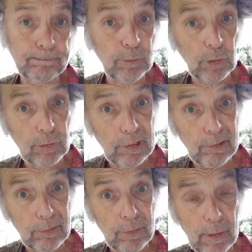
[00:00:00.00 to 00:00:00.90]
Turned
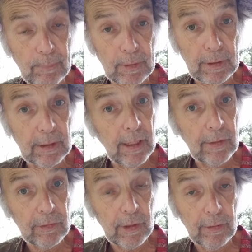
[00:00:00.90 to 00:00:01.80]
down an empty
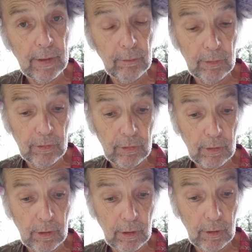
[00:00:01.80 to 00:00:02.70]
glass. Yeah, that was,
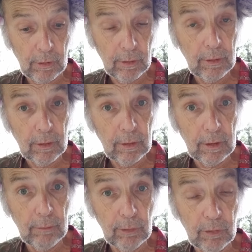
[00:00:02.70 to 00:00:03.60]

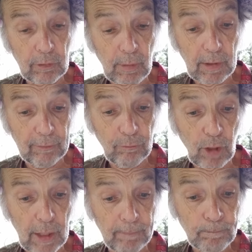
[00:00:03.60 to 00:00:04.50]
he was his best
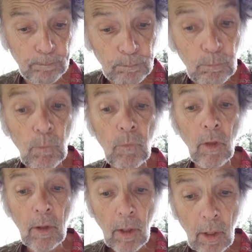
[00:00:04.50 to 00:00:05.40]
friend.
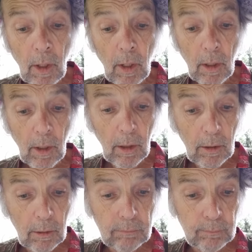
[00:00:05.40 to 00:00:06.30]
So
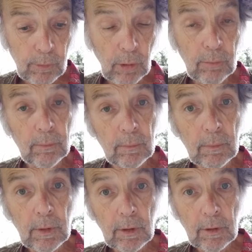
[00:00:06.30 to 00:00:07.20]

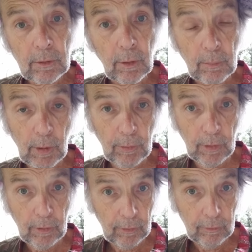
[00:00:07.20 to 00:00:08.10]
talk about
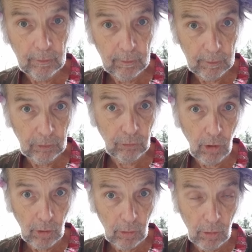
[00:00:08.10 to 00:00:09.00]
the
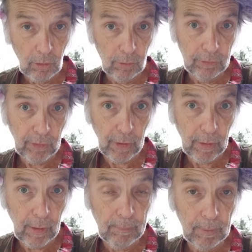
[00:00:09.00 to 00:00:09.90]
stronghold set
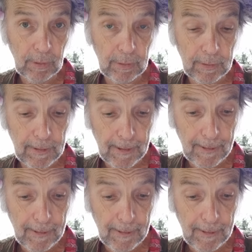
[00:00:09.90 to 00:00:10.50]
up and